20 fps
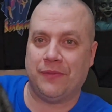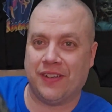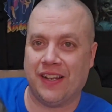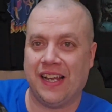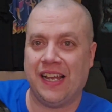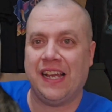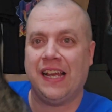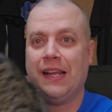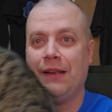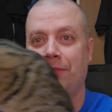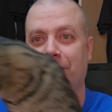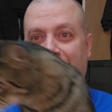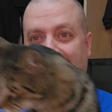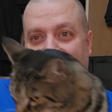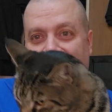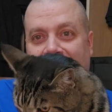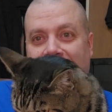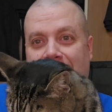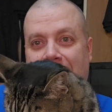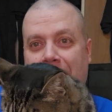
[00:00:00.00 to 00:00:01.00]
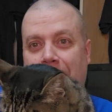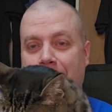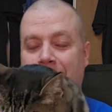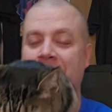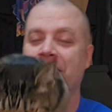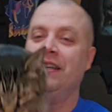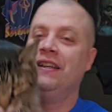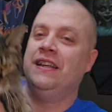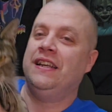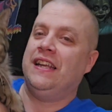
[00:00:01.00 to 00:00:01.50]

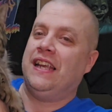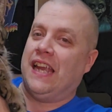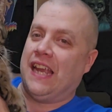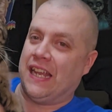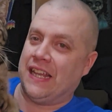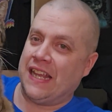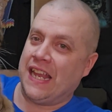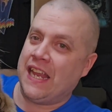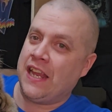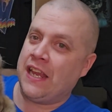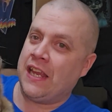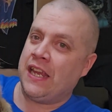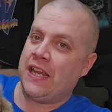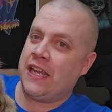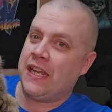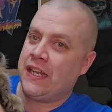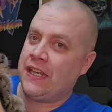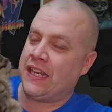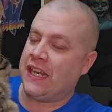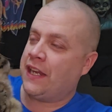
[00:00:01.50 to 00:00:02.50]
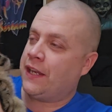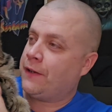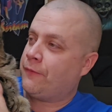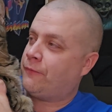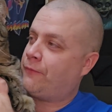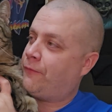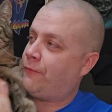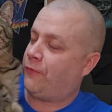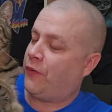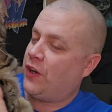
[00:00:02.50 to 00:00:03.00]
and they get
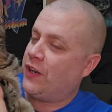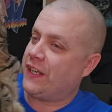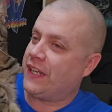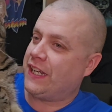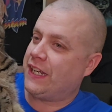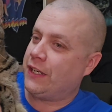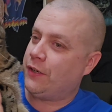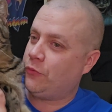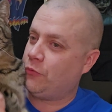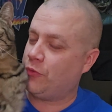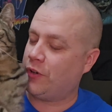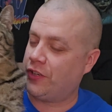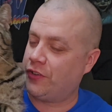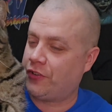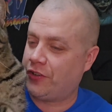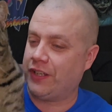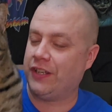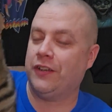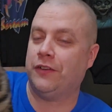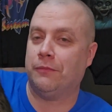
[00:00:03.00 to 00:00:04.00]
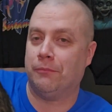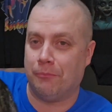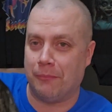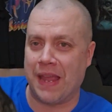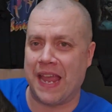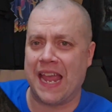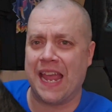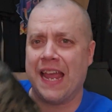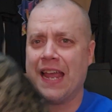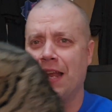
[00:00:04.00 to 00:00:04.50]
funny when she's
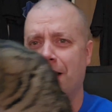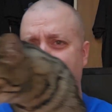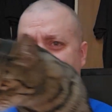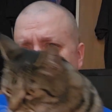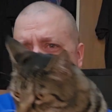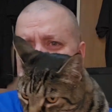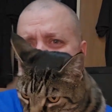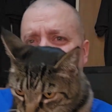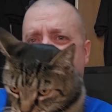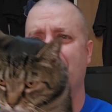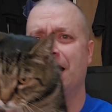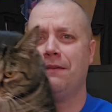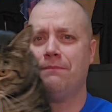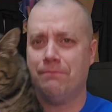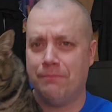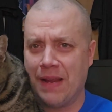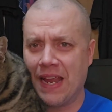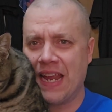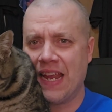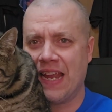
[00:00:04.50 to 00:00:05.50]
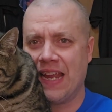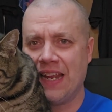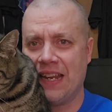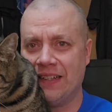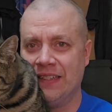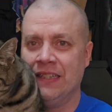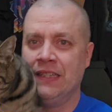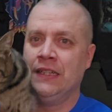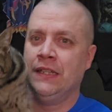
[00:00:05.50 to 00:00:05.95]
mad,